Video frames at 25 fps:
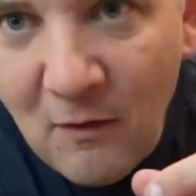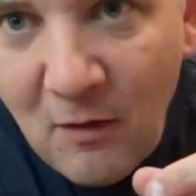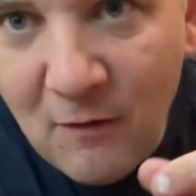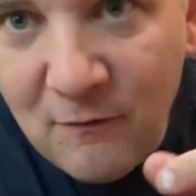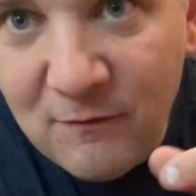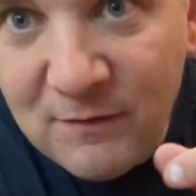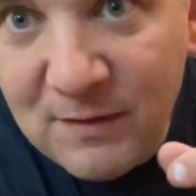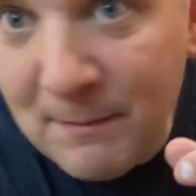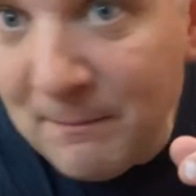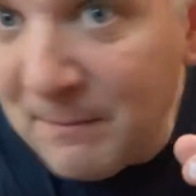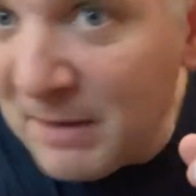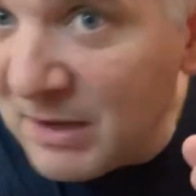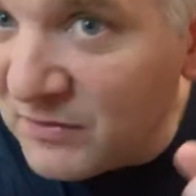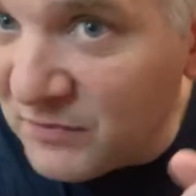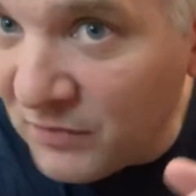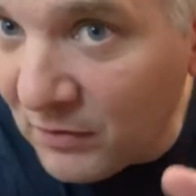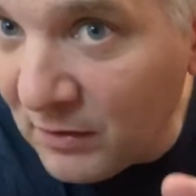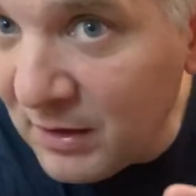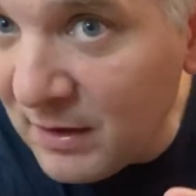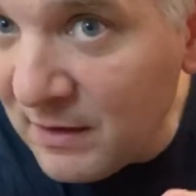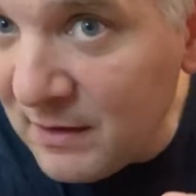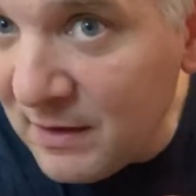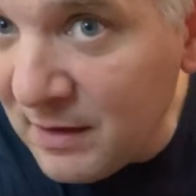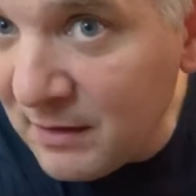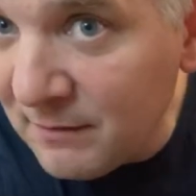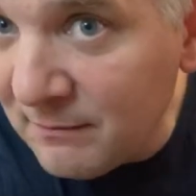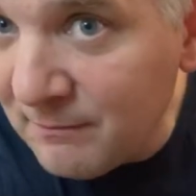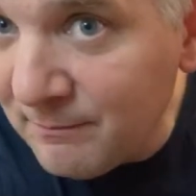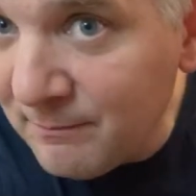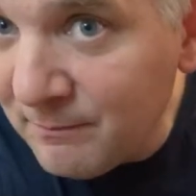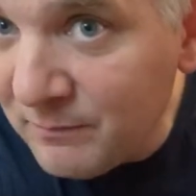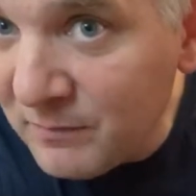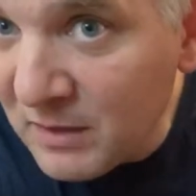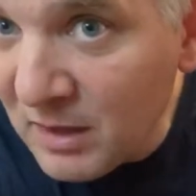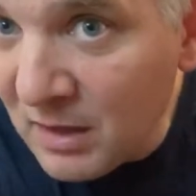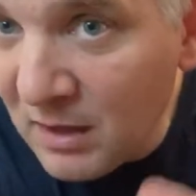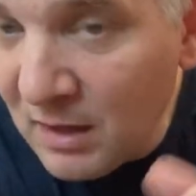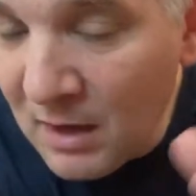the mixolydian,
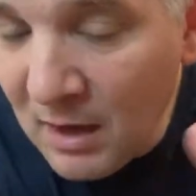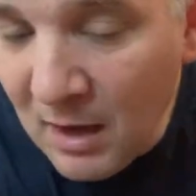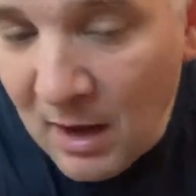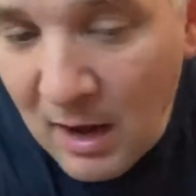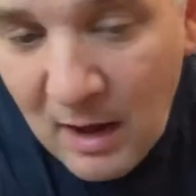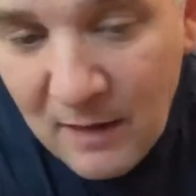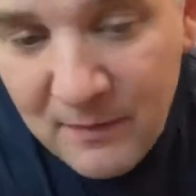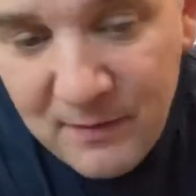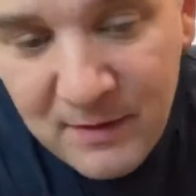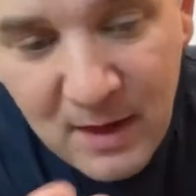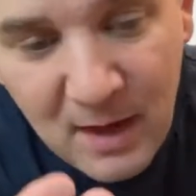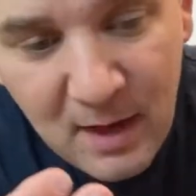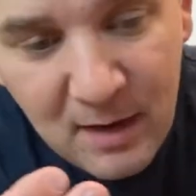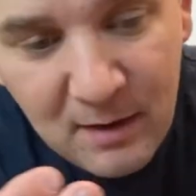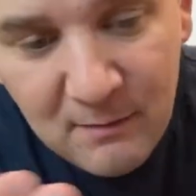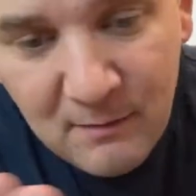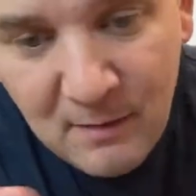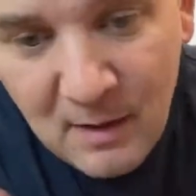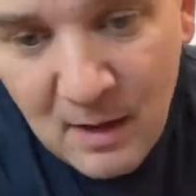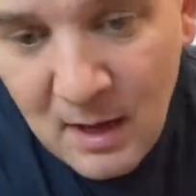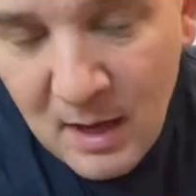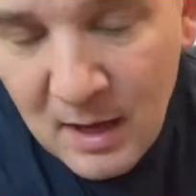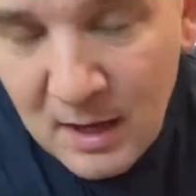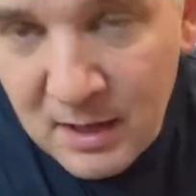and then